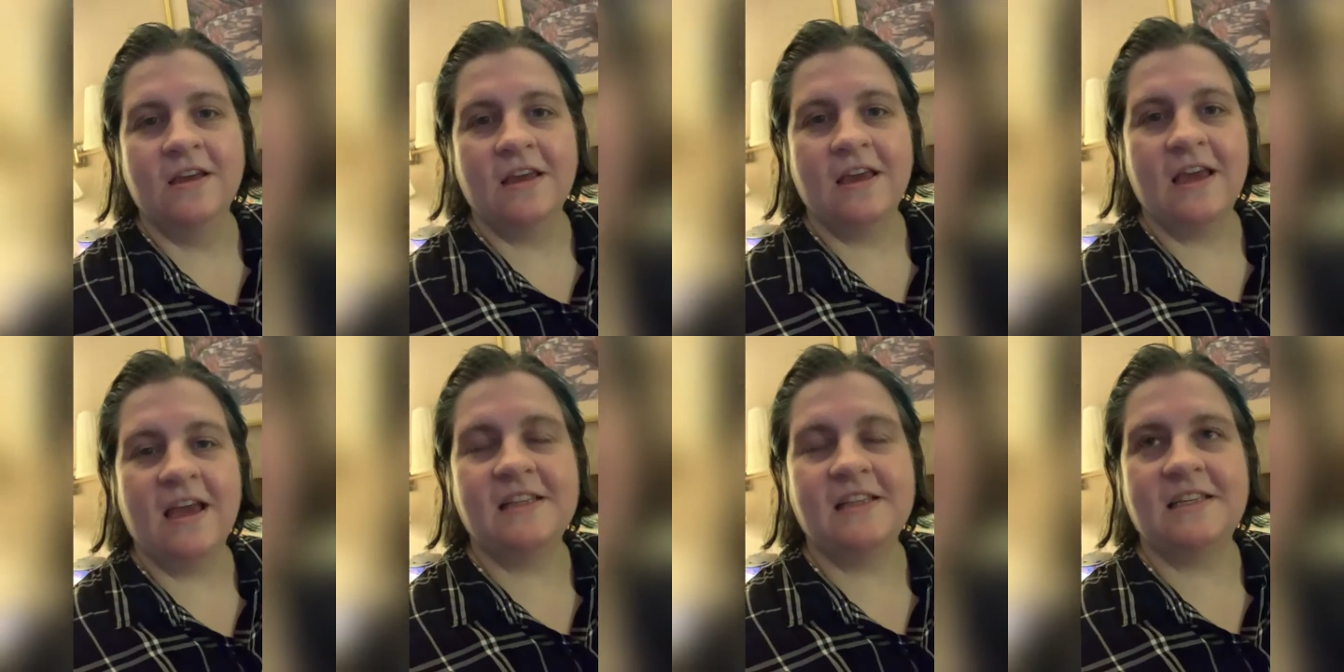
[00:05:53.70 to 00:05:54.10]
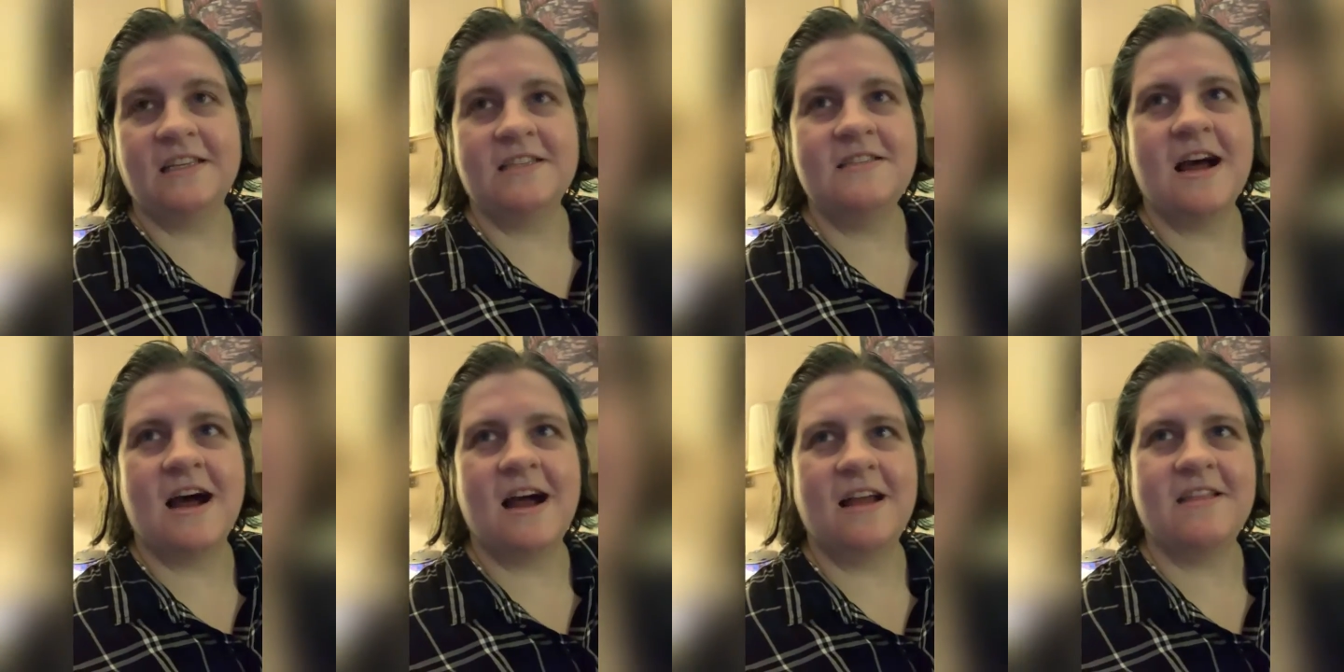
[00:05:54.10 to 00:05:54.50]
It's
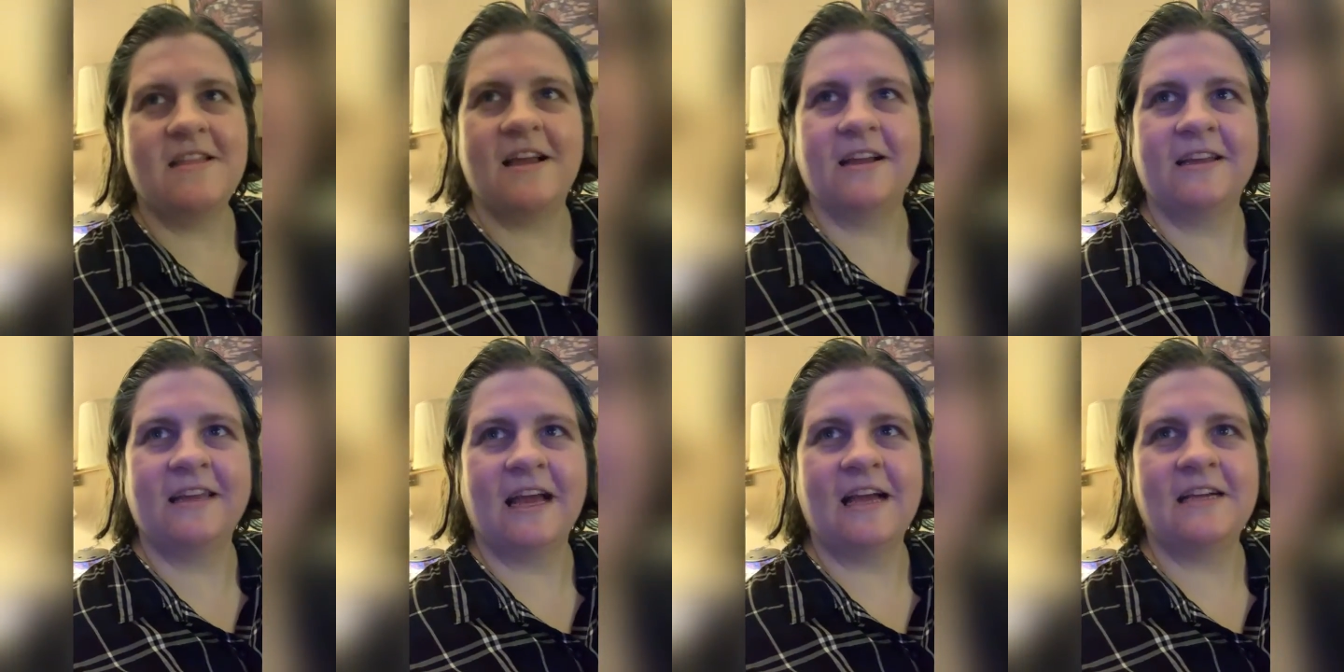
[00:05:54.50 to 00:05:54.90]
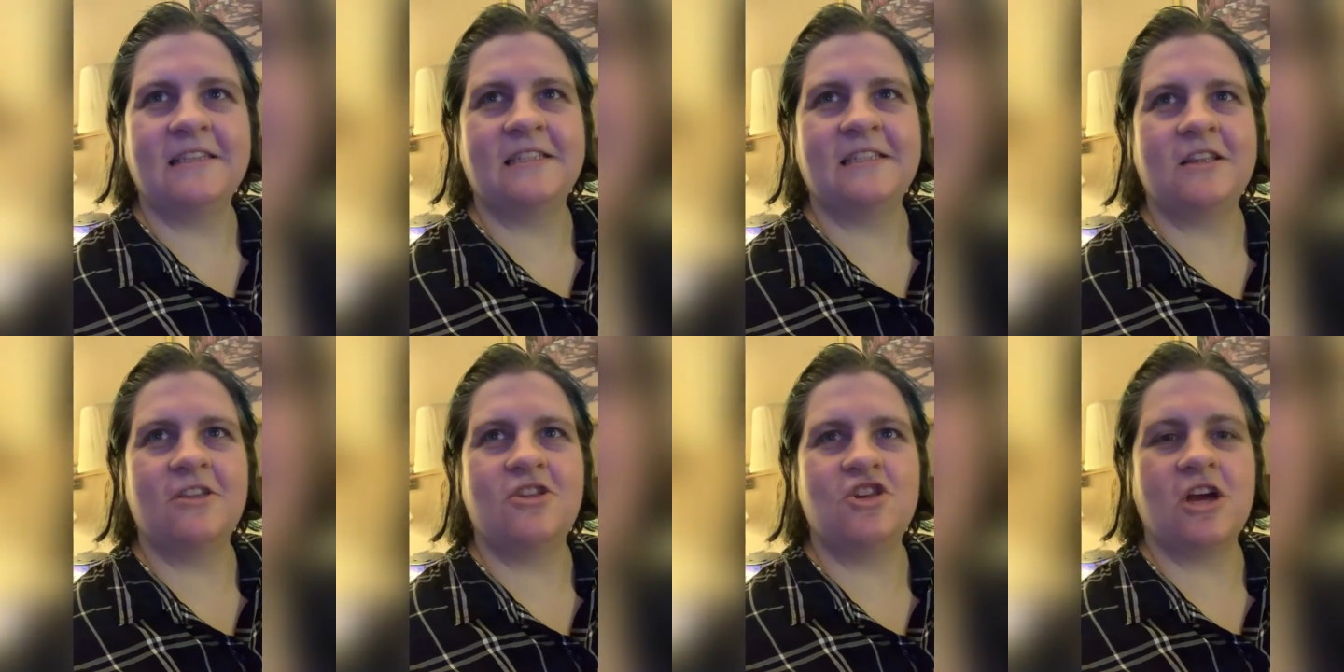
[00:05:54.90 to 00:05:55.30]
not the
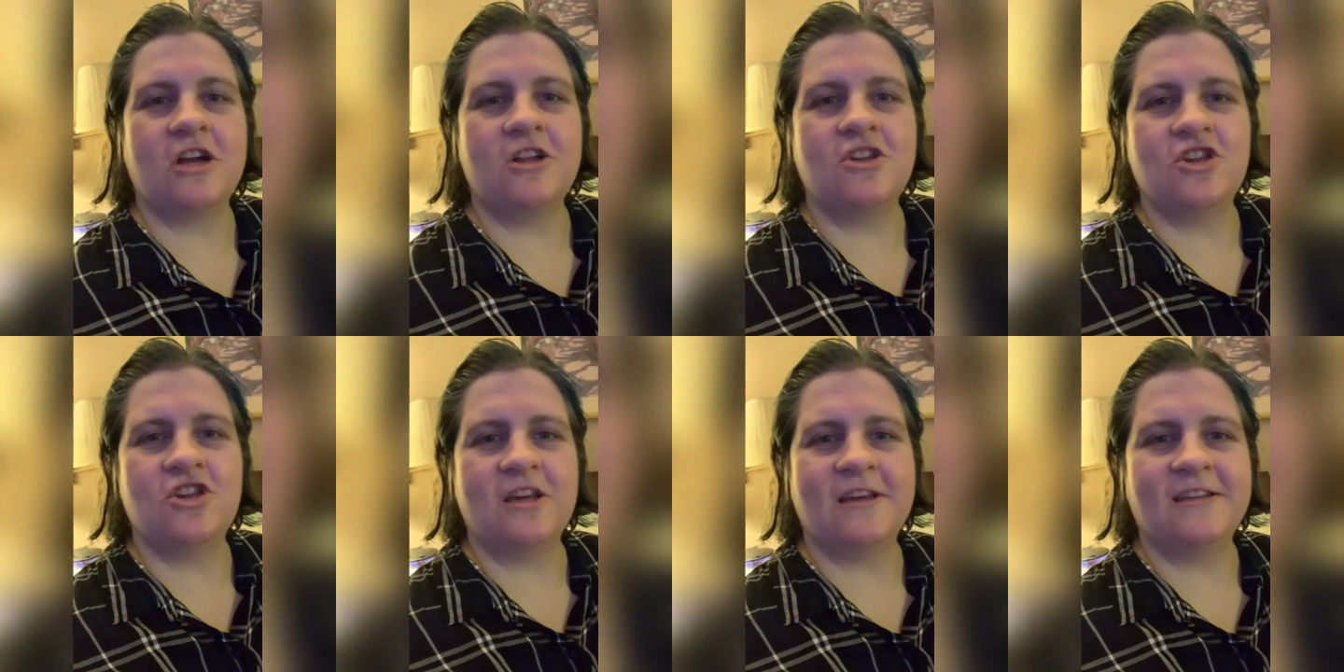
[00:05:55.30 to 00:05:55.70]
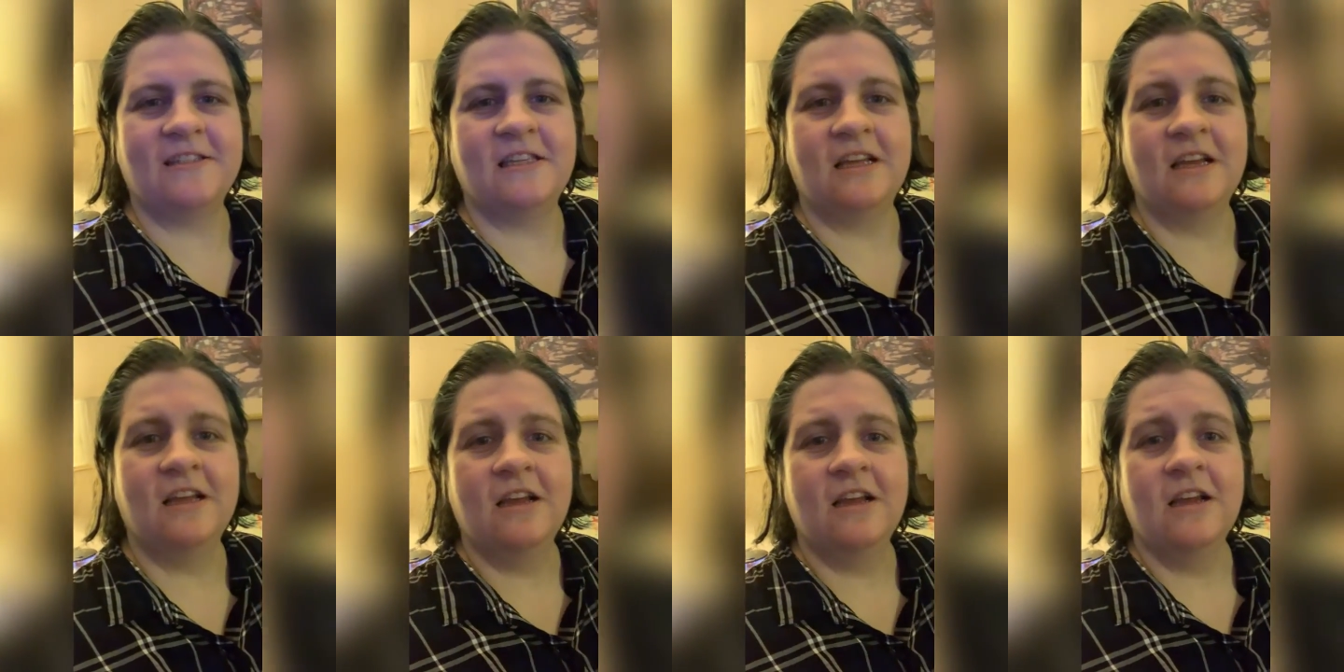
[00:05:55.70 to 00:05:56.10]
guest judge's
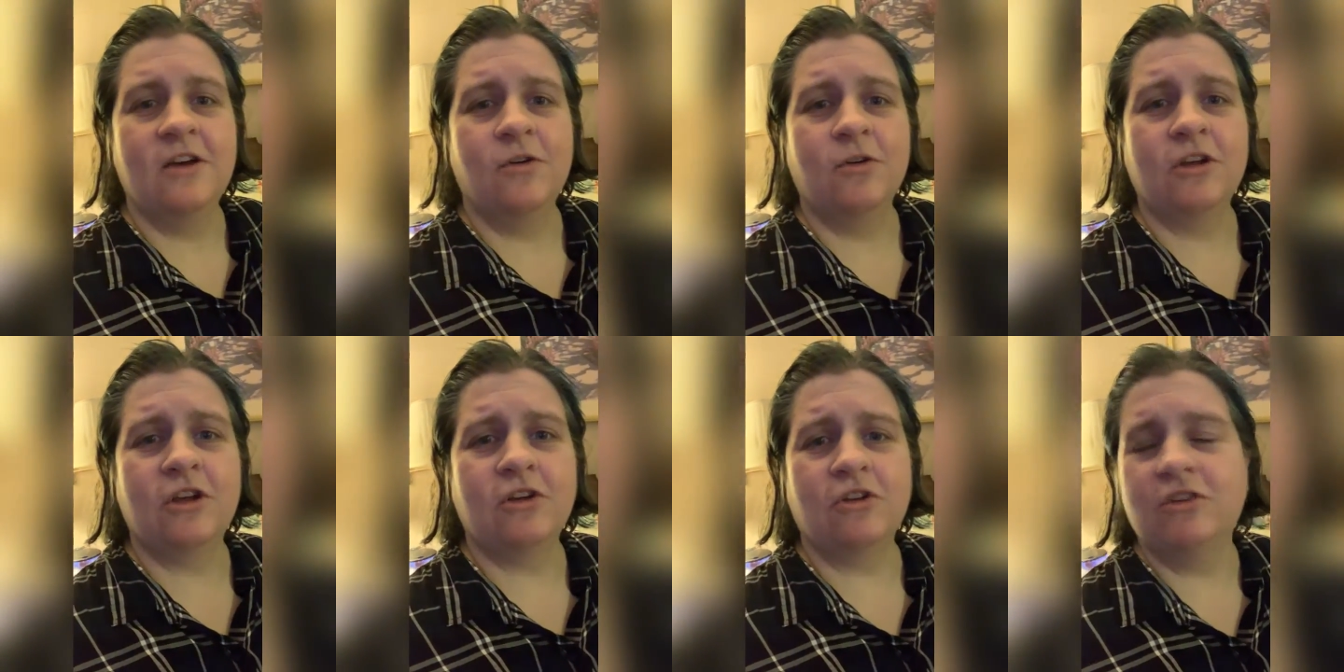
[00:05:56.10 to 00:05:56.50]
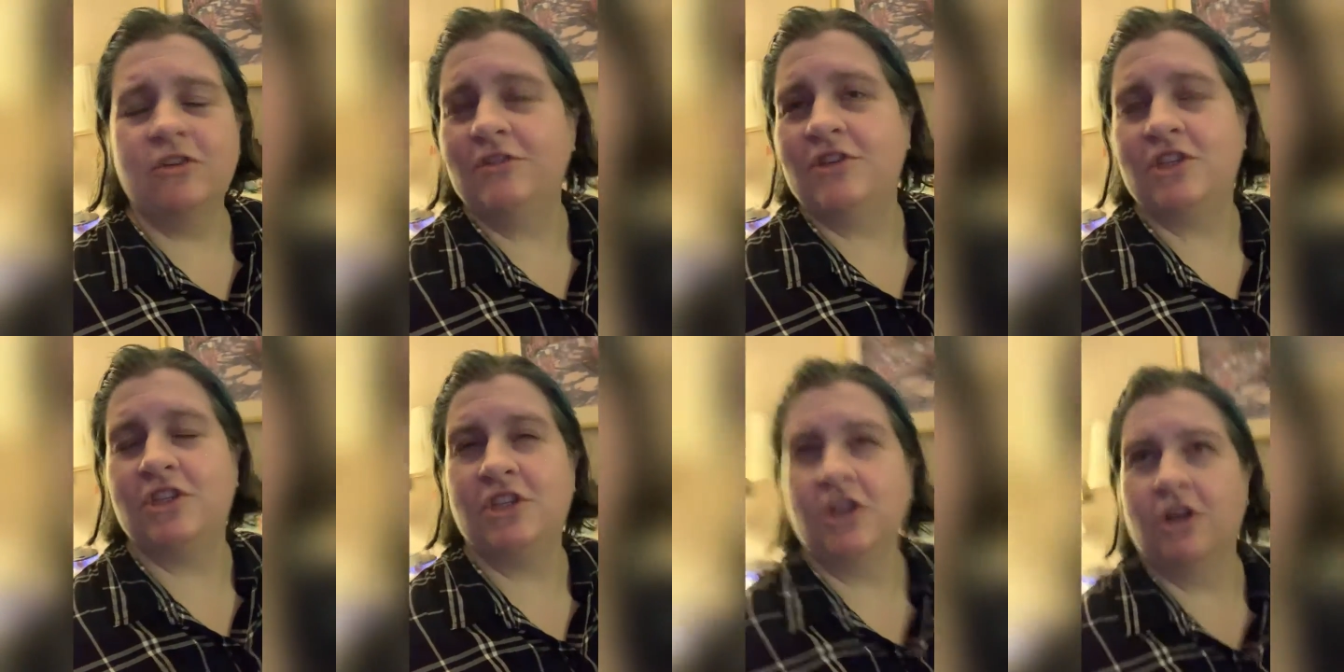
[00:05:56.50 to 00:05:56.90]

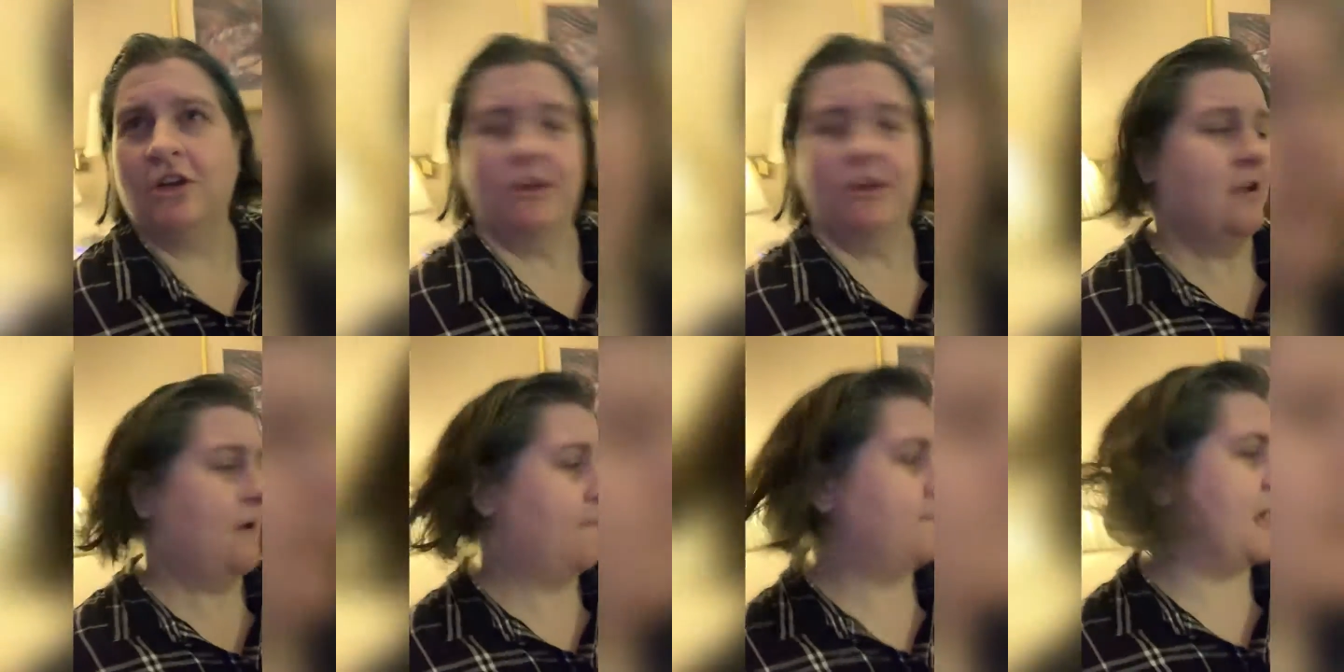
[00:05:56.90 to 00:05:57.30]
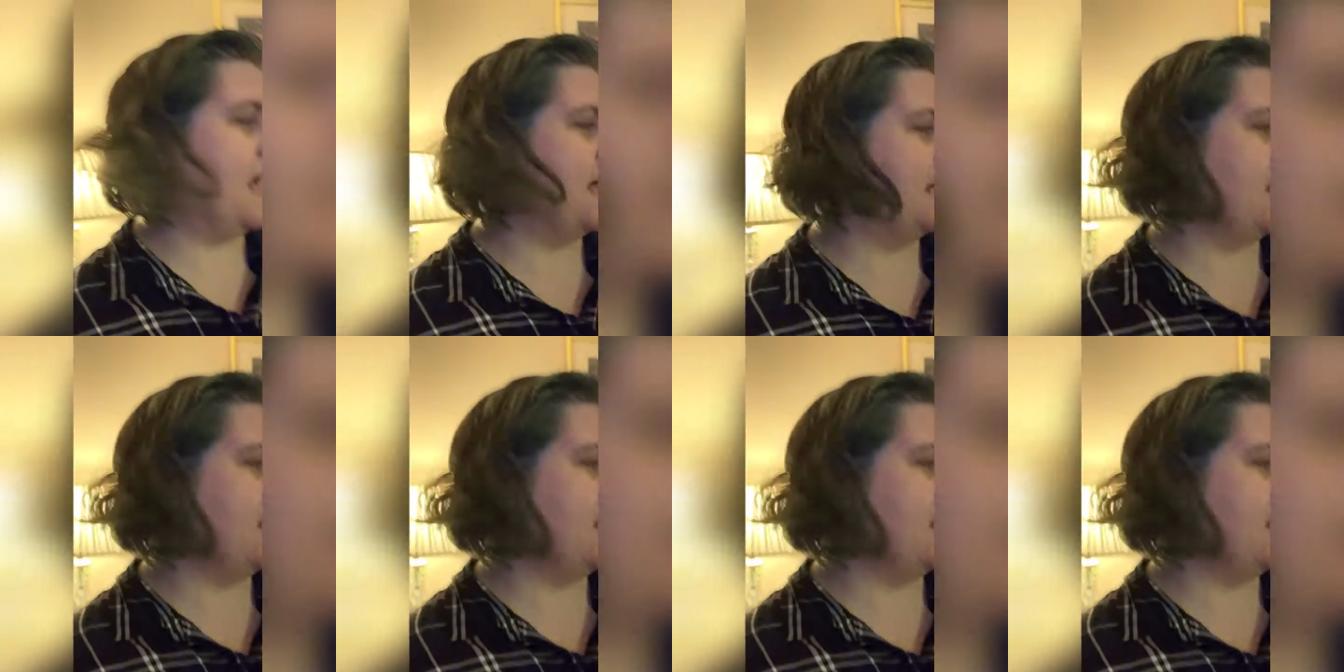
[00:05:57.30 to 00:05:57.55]
coastal Mandy